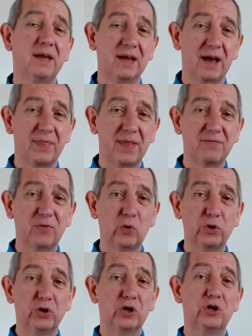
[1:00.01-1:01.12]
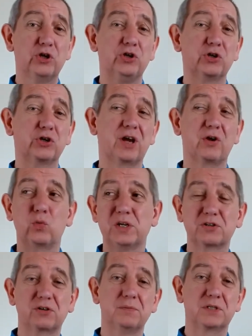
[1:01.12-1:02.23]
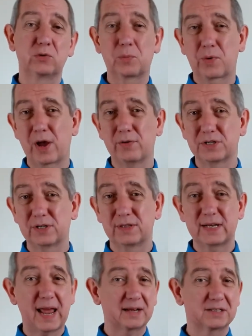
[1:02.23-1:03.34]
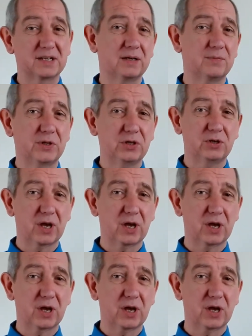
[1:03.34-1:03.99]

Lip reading: and therefore you can know which groups to approach the next time that you go